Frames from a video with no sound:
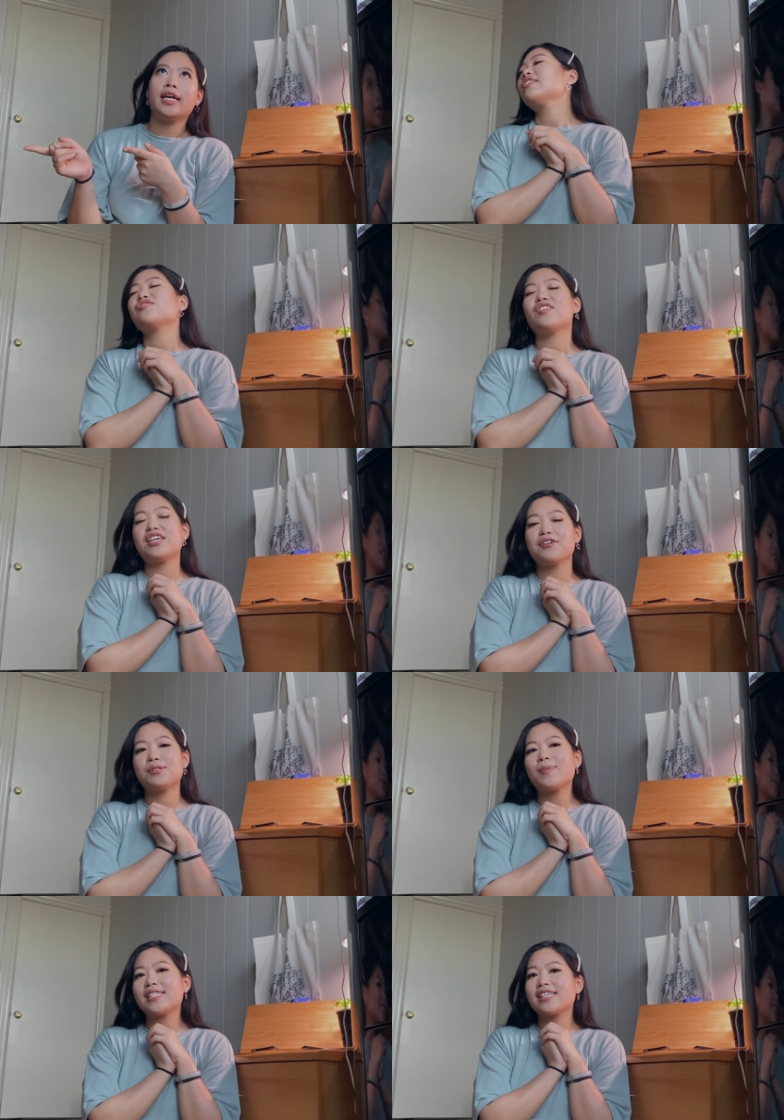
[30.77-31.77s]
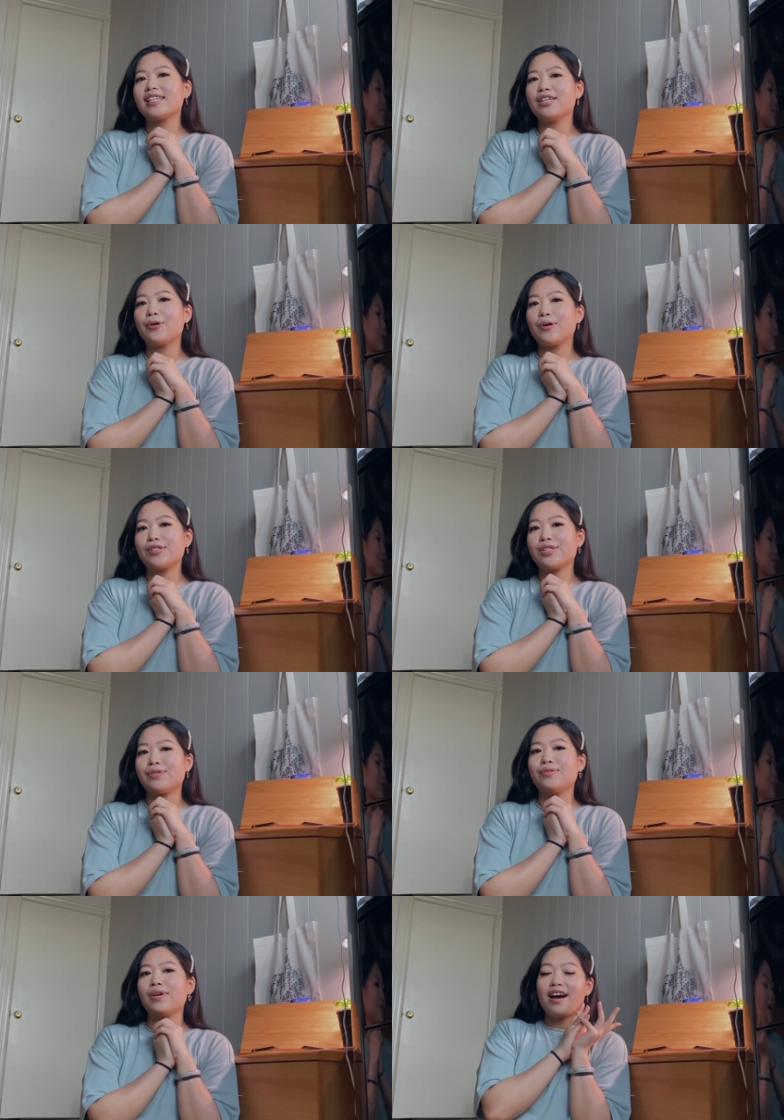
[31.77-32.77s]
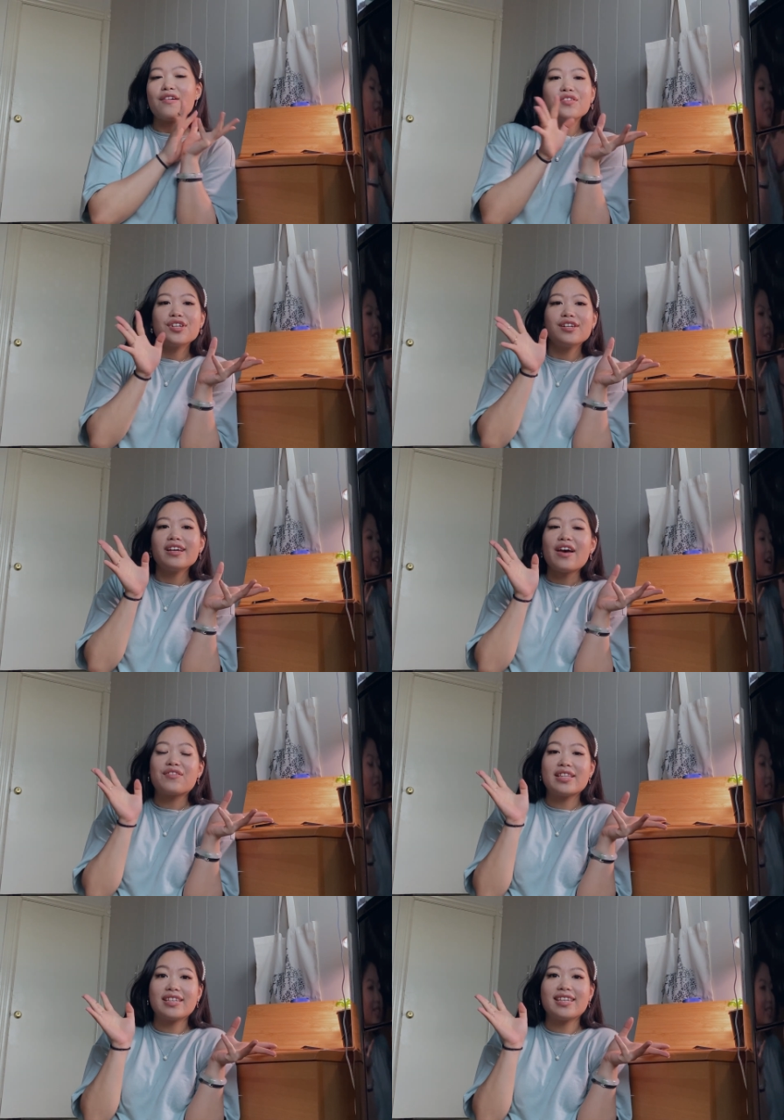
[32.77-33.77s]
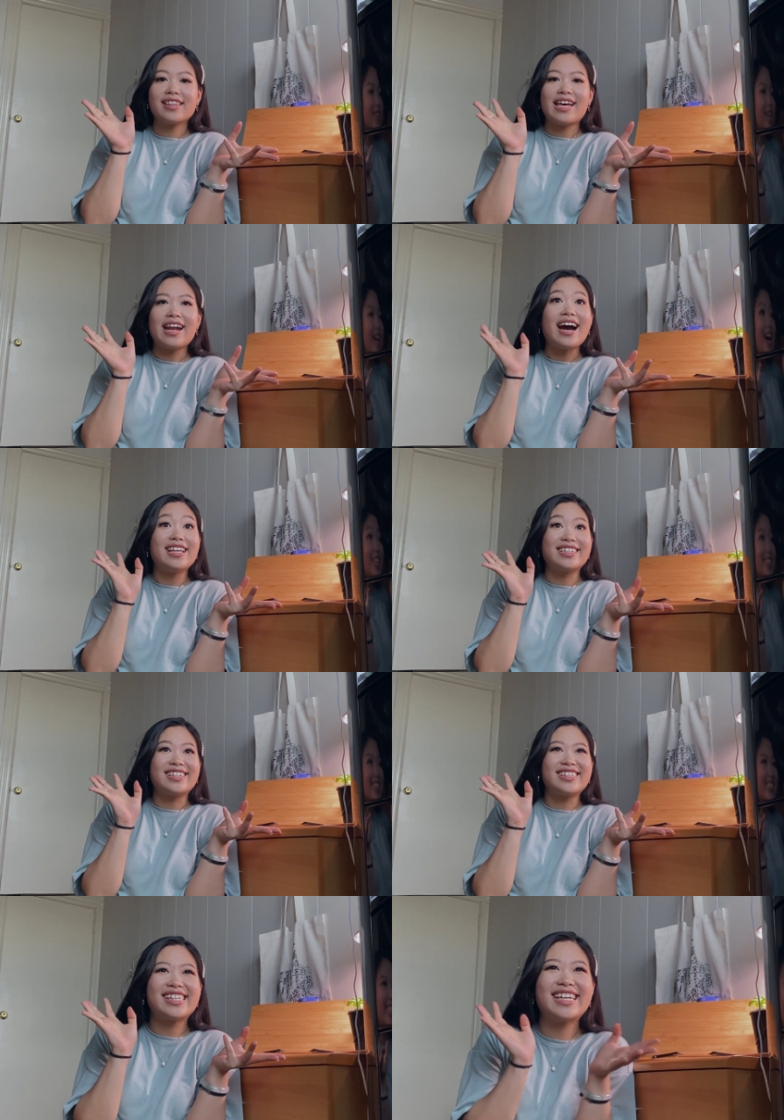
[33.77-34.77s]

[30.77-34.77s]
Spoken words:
This video is basically going to cover everything that I learned.